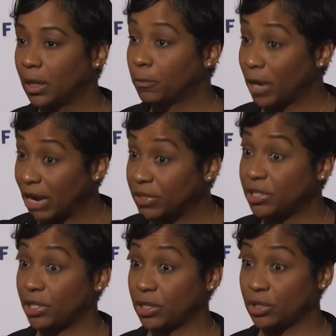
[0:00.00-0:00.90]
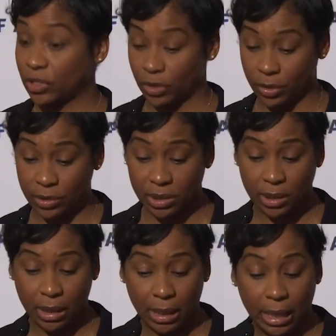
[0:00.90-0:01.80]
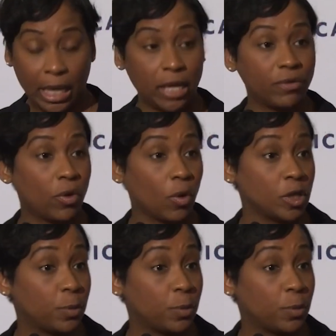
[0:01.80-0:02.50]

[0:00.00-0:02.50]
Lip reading: privacy concerns, and of course